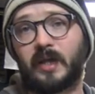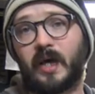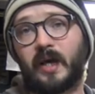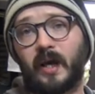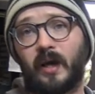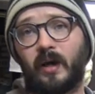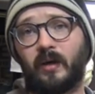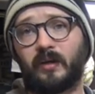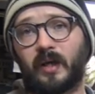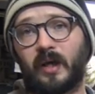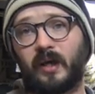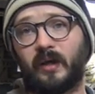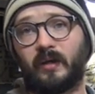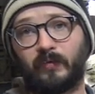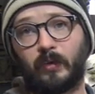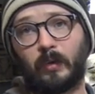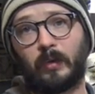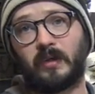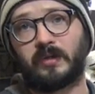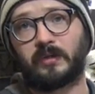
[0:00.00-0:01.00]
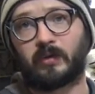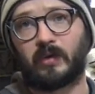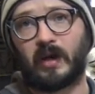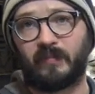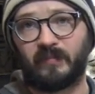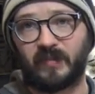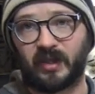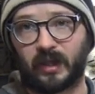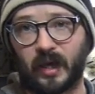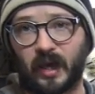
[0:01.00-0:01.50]
that out, and of course
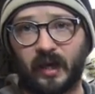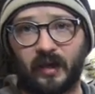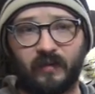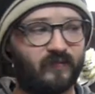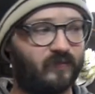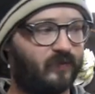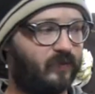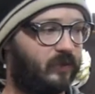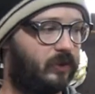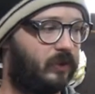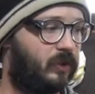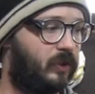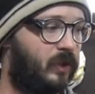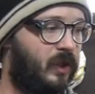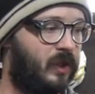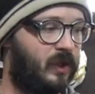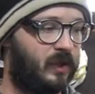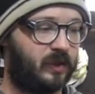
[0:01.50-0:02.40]
grab the guide for